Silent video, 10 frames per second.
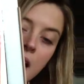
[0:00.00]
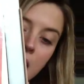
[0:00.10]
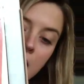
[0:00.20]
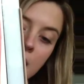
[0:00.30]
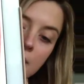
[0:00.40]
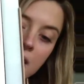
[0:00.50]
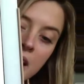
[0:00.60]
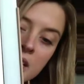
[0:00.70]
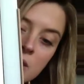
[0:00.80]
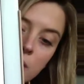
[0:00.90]
The
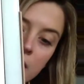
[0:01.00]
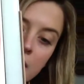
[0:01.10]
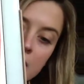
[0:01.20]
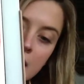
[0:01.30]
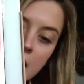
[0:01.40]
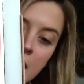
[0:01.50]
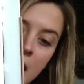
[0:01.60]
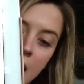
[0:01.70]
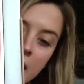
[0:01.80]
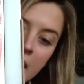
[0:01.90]
next one is a
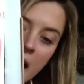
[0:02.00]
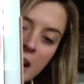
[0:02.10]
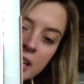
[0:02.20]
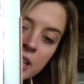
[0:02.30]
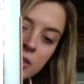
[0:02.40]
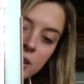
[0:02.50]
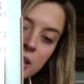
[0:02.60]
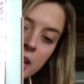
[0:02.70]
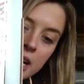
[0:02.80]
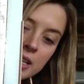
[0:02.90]
kayak. You
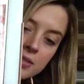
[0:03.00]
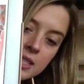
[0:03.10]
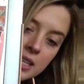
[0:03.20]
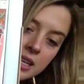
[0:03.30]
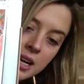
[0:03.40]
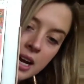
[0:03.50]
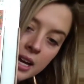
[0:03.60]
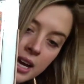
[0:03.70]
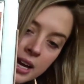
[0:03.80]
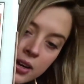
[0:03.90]
can kind of see the
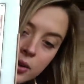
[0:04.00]
kayak.